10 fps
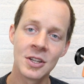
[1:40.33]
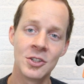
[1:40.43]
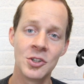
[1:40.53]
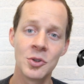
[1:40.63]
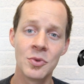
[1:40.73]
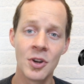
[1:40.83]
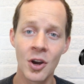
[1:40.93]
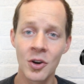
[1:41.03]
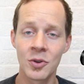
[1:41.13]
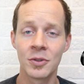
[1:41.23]
Do you
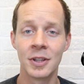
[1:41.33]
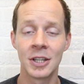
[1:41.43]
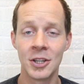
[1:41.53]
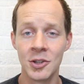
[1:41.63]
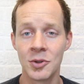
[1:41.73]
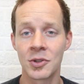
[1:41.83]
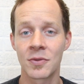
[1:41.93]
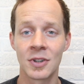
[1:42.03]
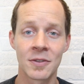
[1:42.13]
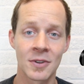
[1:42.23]
know the cues
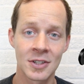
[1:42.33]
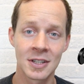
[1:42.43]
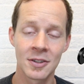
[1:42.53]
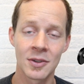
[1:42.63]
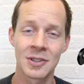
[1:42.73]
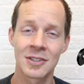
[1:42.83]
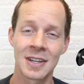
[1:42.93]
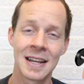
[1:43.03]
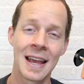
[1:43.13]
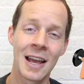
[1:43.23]
for different skills that's
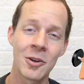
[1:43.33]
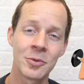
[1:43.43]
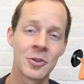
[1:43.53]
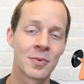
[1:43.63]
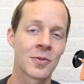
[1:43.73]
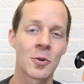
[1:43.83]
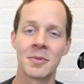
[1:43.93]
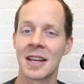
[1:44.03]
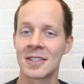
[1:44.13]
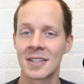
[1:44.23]
going to help you
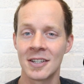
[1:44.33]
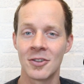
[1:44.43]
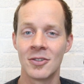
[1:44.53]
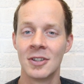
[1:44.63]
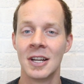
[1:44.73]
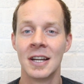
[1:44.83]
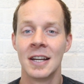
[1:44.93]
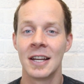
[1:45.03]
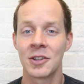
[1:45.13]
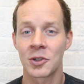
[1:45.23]
perform that skill
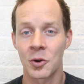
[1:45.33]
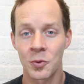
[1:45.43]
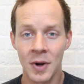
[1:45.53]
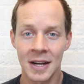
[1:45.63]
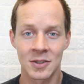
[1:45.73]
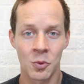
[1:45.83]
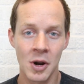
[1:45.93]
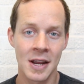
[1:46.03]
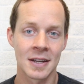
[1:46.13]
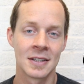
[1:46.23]
in the correct
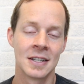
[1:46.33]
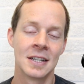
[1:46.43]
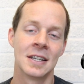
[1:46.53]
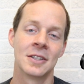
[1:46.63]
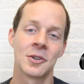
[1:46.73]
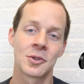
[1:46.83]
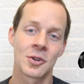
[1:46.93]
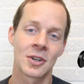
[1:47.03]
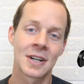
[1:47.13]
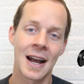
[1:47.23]
way? Those
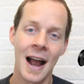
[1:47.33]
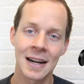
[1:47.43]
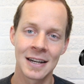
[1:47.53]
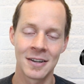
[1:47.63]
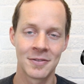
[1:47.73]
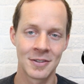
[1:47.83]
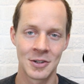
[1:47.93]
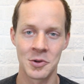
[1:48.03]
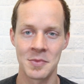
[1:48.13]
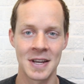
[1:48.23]
are cognitive
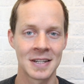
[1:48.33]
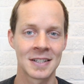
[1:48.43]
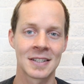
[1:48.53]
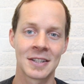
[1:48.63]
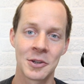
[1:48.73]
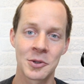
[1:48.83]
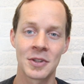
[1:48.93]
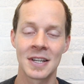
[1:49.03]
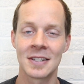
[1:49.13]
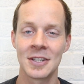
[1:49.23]
domains. Those are
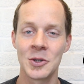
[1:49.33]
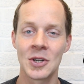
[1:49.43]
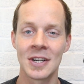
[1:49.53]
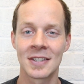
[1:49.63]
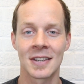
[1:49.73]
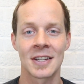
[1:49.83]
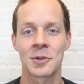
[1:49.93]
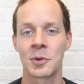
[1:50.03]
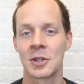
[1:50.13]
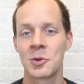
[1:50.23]
things that you could
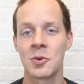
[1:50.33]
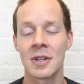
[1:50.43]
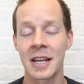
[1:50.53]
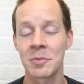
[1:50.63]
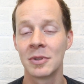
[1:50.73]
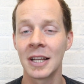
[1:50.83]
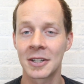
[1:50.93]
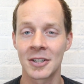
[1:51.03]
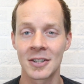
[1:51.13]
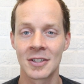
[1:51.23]
assess with a tool like
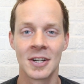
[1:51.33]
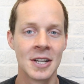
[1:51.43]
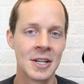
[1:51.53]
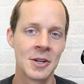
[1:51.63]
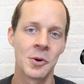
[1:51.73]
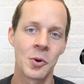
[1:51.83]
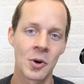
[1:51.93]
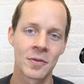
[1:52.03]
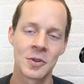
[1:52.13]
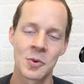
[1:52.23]
Plickers,
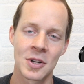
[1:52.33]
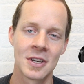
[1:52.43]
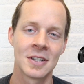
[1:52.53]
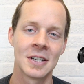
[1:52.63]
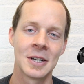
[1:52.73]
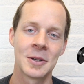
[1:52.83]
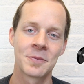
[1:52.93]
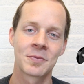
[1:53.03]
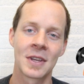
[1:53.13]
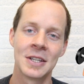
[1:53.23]
or if you want
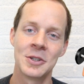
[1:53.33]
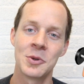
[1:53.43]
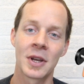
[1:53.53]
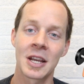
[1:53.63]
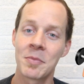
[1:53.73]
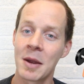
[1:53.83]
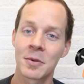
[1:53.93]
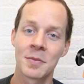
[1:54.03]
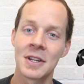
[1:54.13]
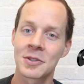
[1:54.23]
to do like a
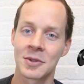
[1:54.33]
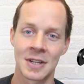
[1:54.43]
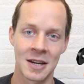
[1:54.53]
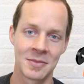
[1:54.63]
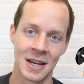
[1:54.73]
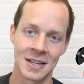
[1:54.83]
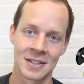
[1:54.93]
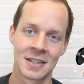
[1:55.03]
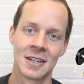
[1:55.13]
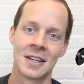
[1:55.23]
paper pencil type test.